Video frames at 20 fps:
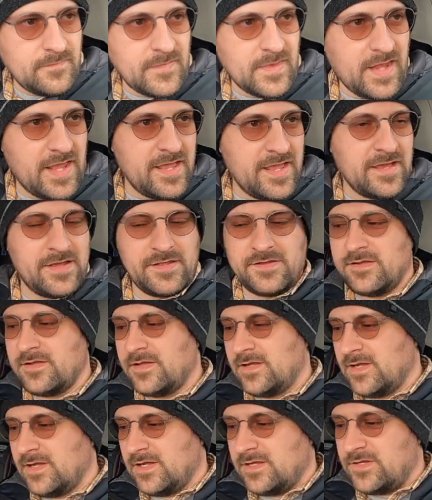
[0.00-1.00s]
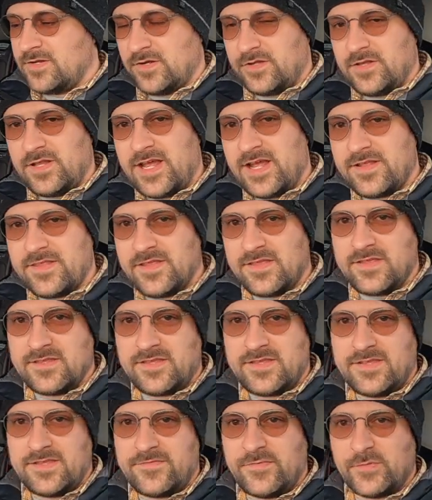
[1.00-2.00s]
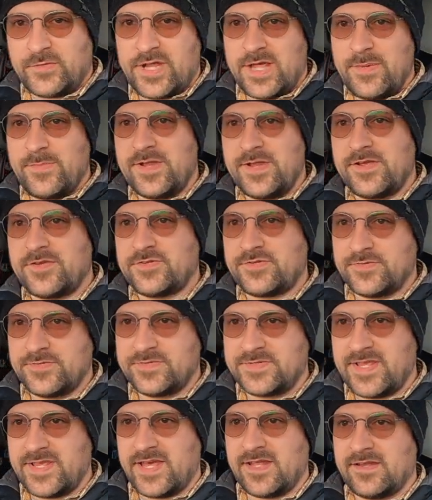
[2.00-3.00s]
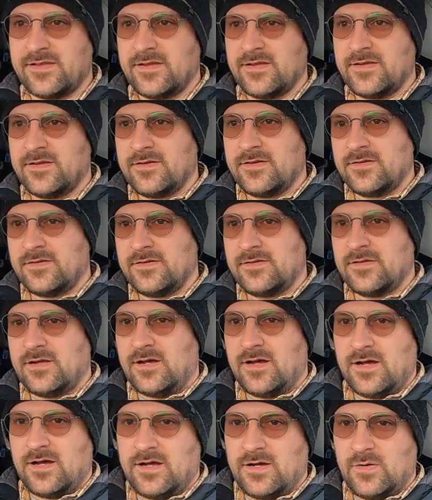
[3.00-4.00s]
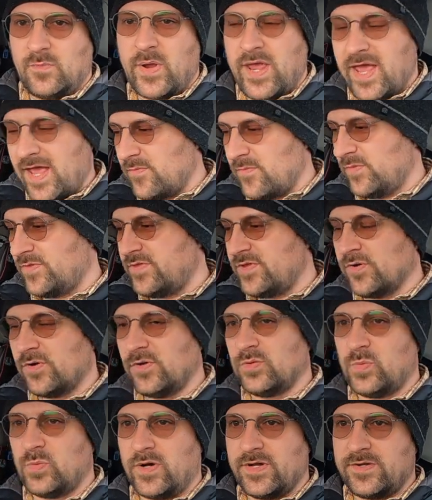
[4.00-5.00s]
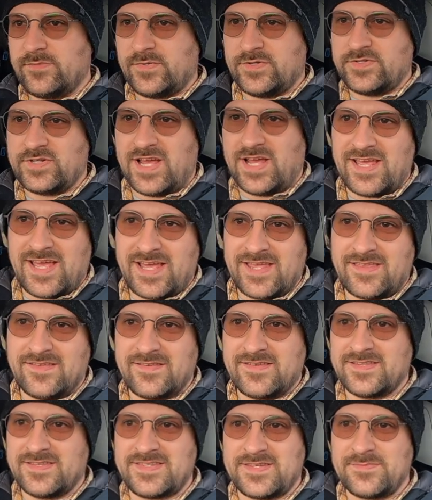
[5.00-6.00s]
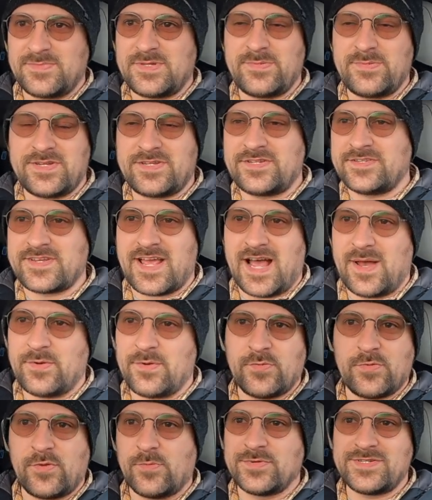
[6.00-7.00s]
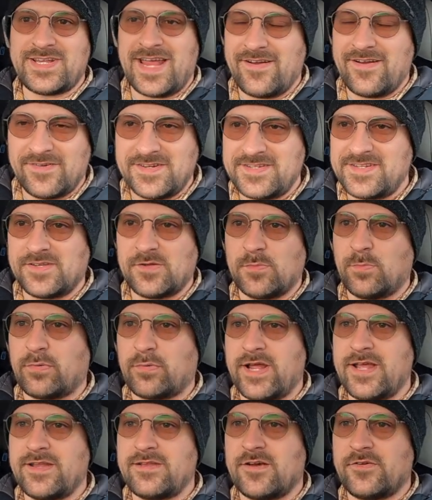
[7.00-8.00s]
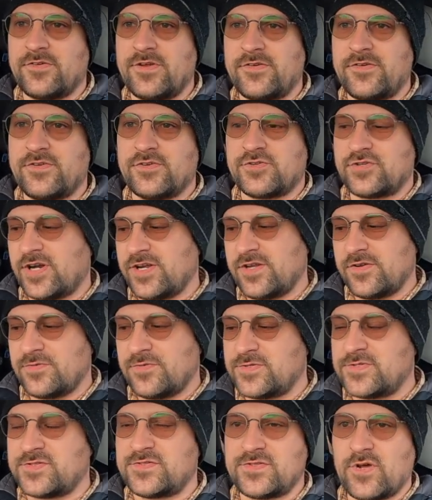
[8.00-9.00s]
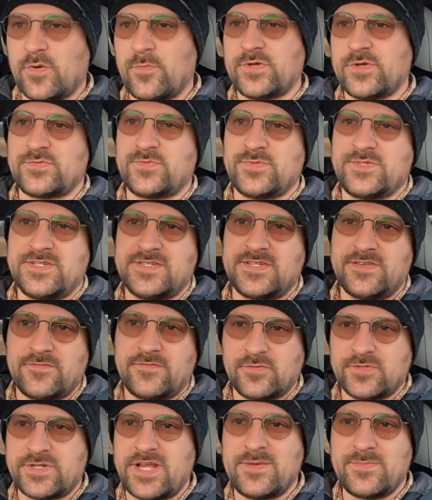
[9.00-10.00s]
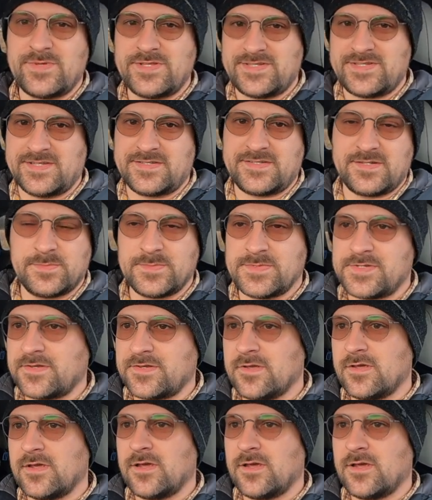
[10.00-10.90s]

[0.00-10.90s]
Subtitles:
And you know, a lot of the infotainment issues that we had with the old one, which it seems to be just common with almost every single brand now. You're trying to do so much with these infotainment systems,